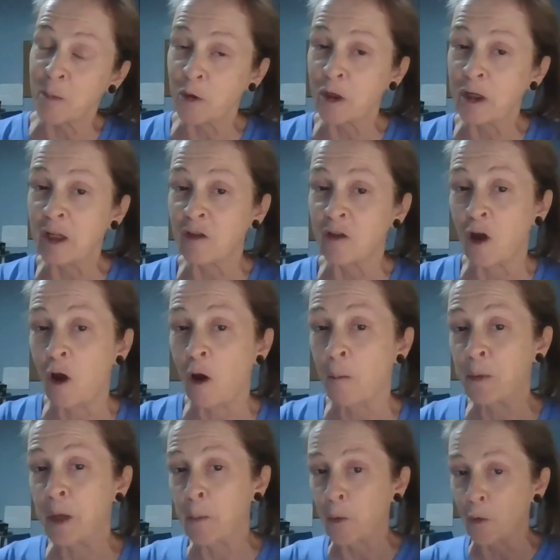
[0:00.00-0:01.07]
community there,
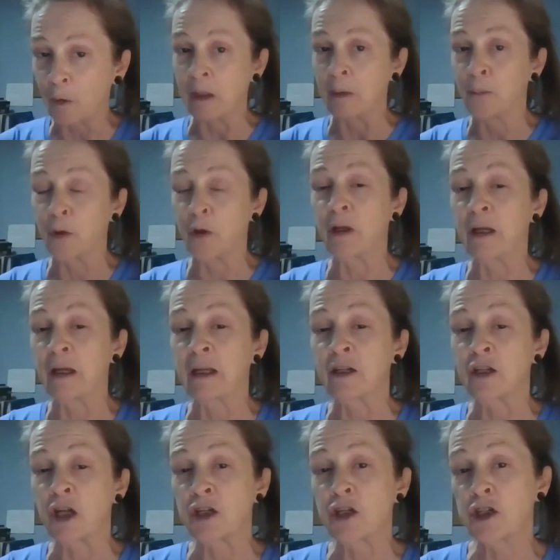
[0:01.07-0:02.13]
people inputting
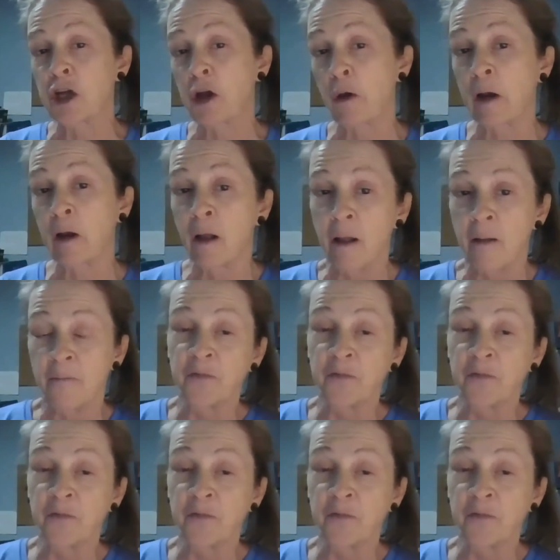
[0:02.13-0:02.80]
and sharing